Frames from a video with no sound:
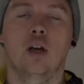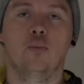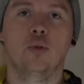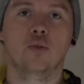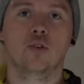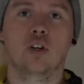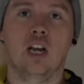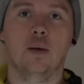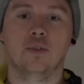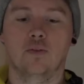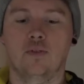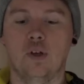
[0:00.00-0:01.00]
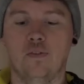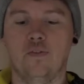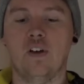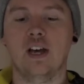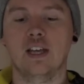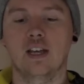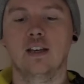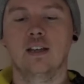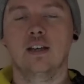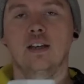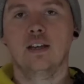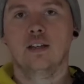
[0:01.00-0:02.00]
premature collapse of fire.
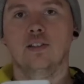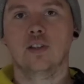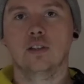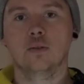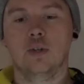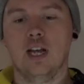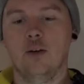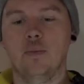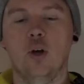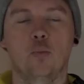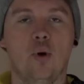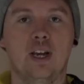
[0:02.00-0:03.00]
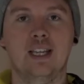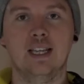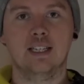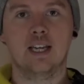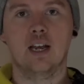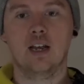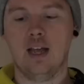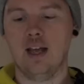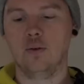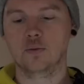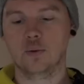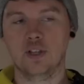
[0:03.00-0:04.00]
So you would have metal brackets
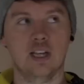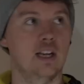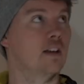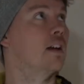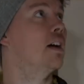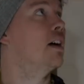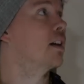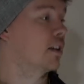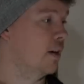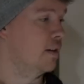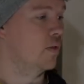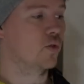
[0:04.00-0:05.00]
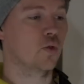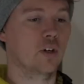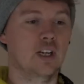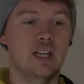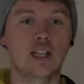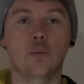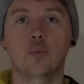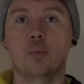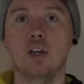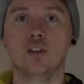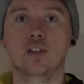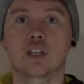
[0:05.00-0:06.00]
held within, going in the trunking, that would
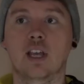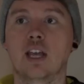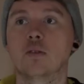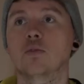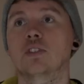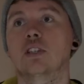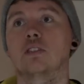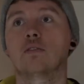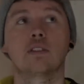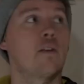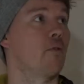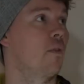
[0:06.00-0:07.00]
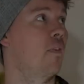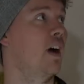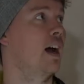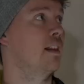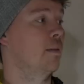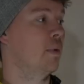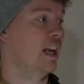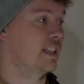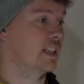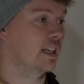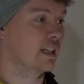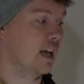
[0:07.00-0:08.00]
pinch the cables in. So if there's ever a fire and the
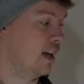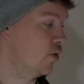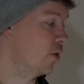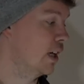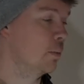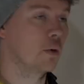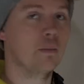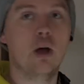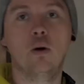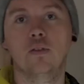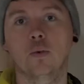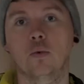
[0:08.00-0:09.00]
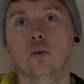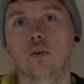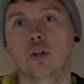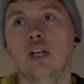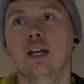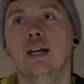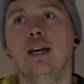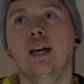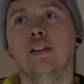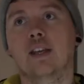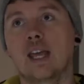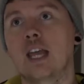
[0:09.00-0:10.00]
plastic trunking would melt off the wall,
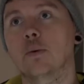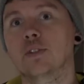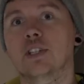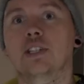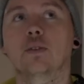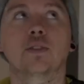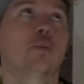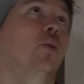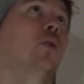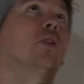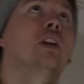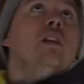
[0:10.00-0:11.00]
the cables are still supported